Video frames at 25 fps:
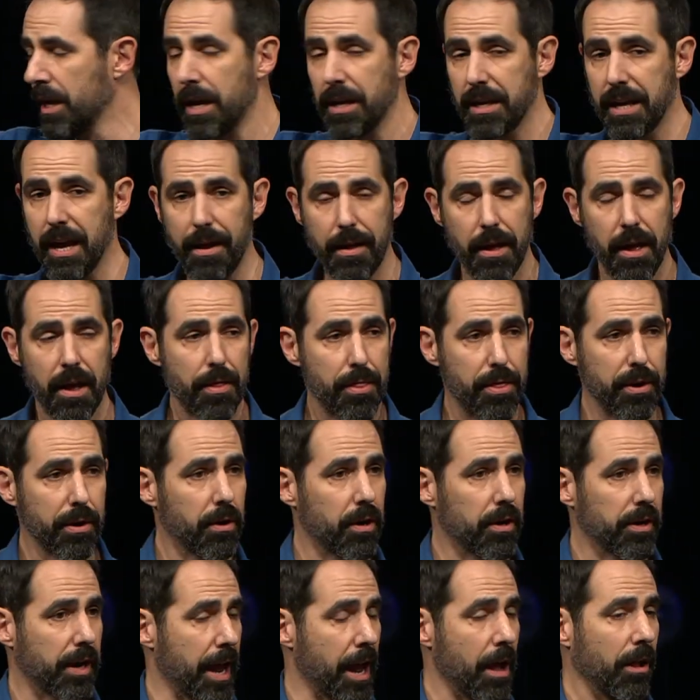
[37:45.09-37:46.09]
Yet there
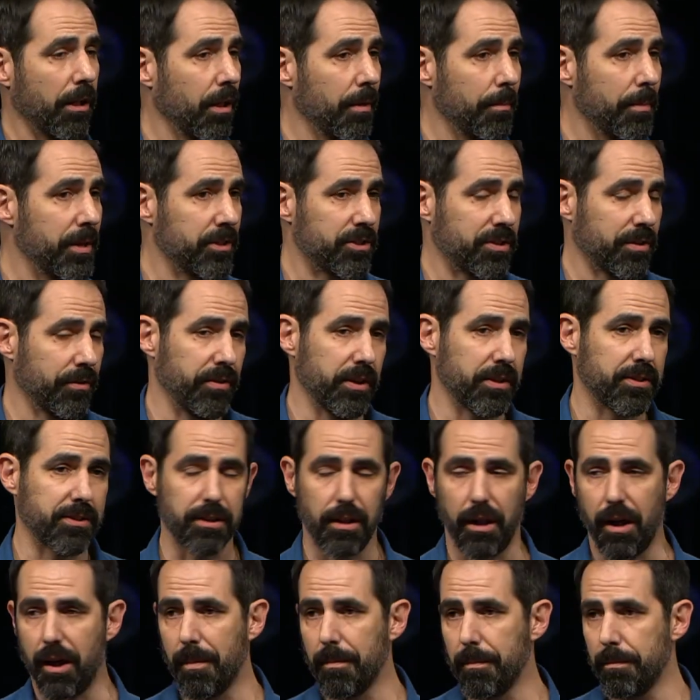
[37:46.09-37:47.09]
are elements of
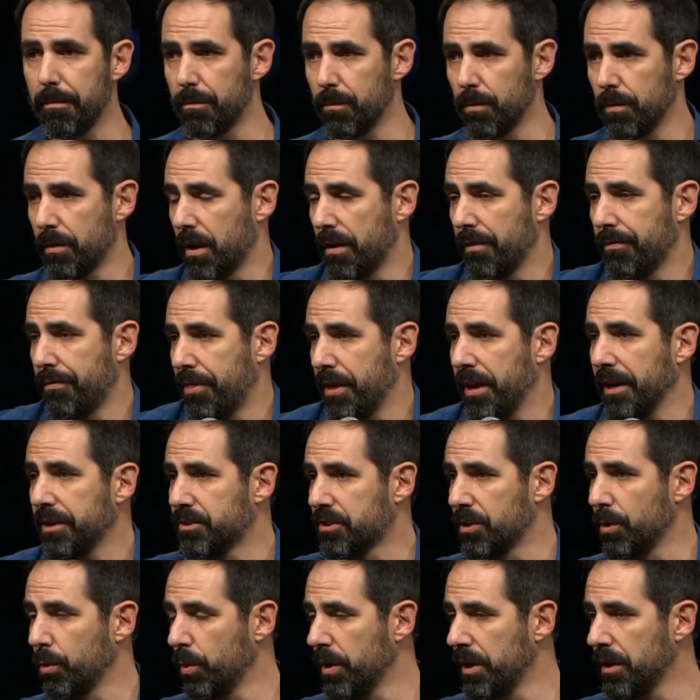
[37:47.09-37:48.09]
Islam, of things
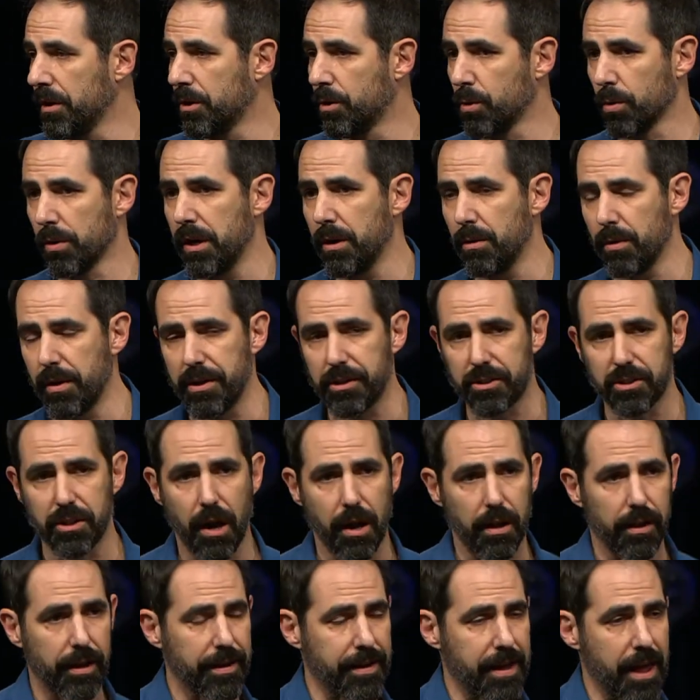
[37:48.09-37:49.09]
that we agree with. It's
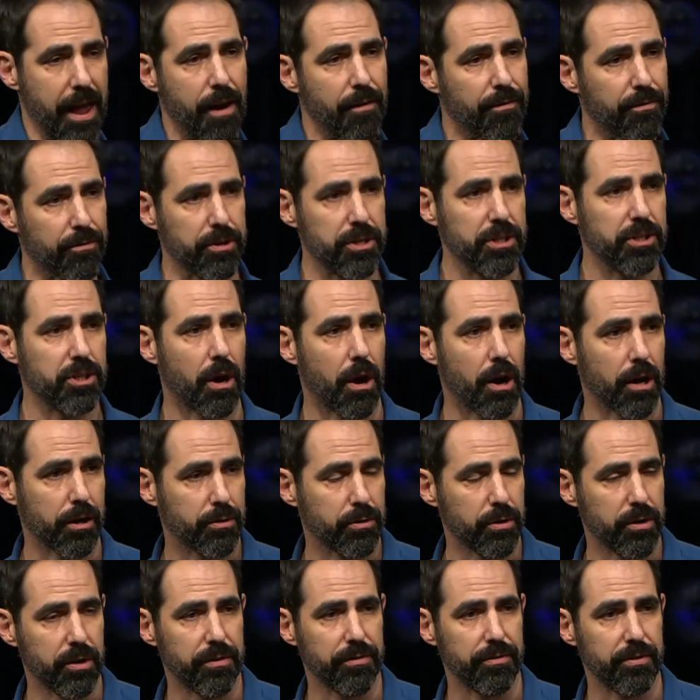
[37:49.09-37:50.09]
not like every
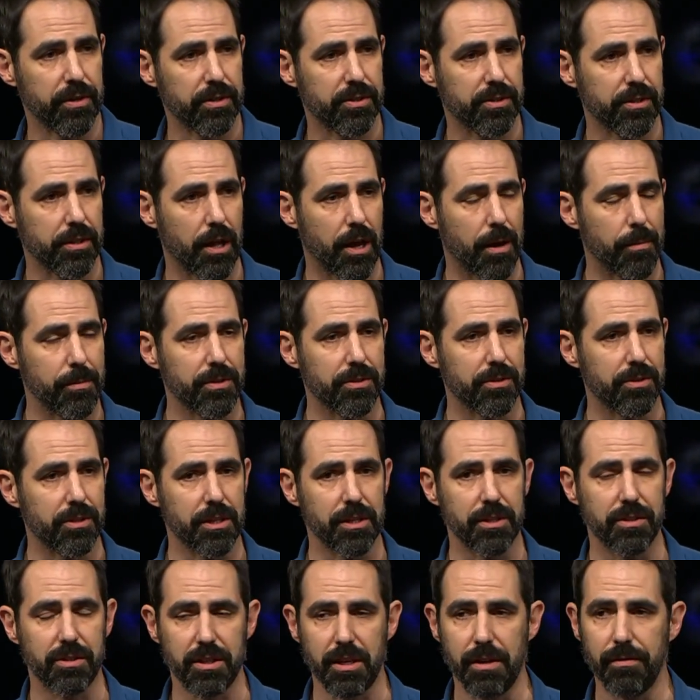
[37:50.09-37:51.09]
doctrine of Islam is,
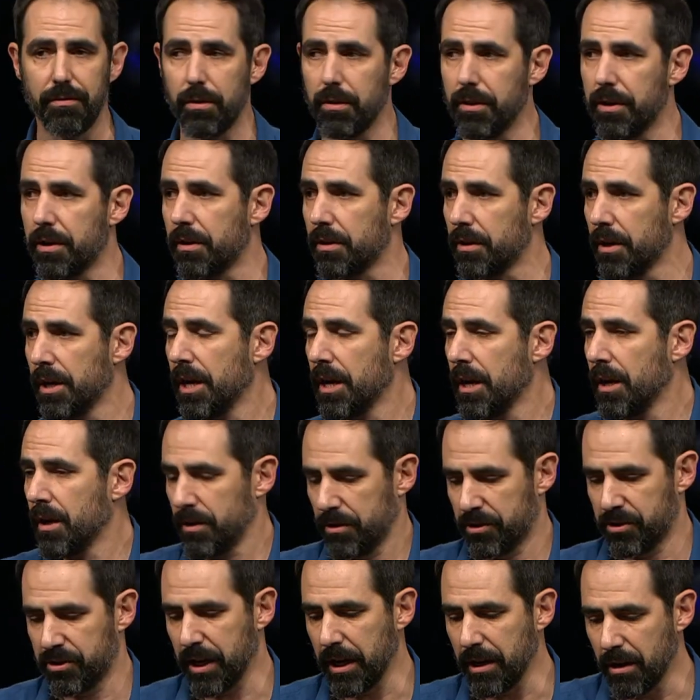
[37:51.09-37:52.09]
is evil. There are,
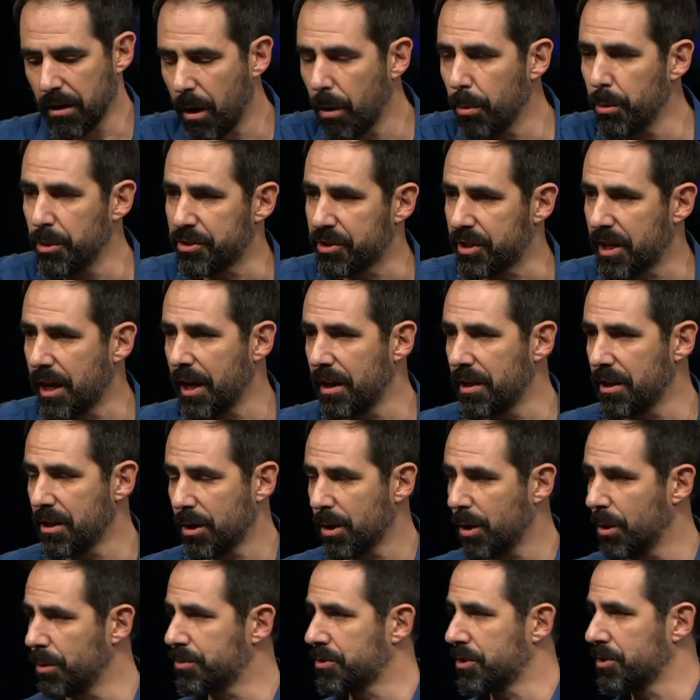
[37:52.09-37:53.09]
Satan always candy
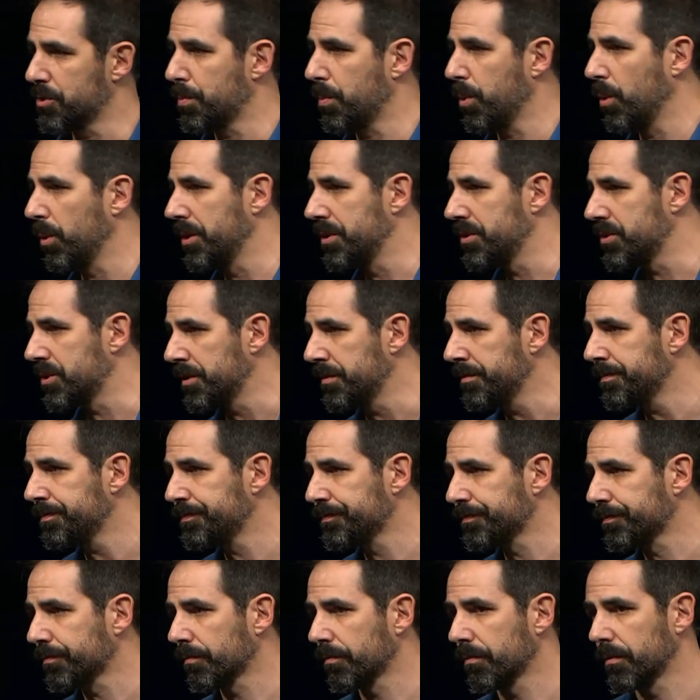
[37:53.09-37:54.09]
coats his poison.
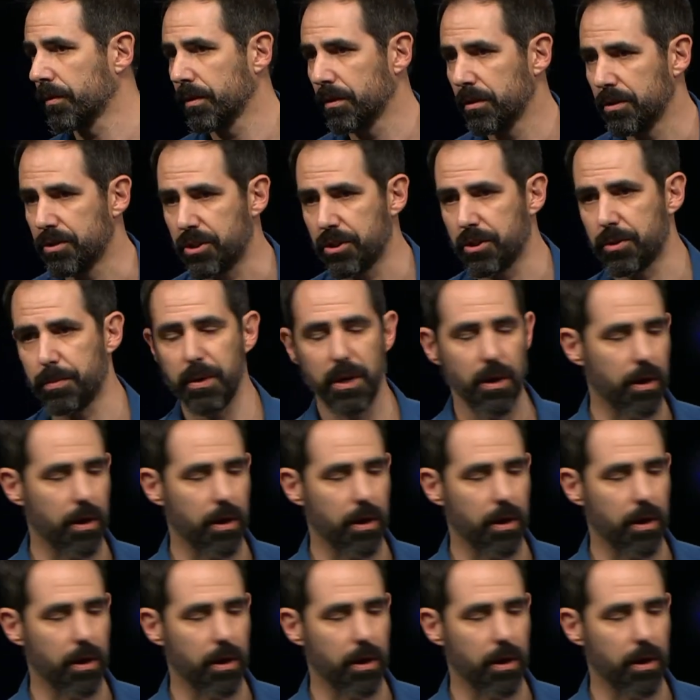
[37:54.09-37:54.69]
Let's just be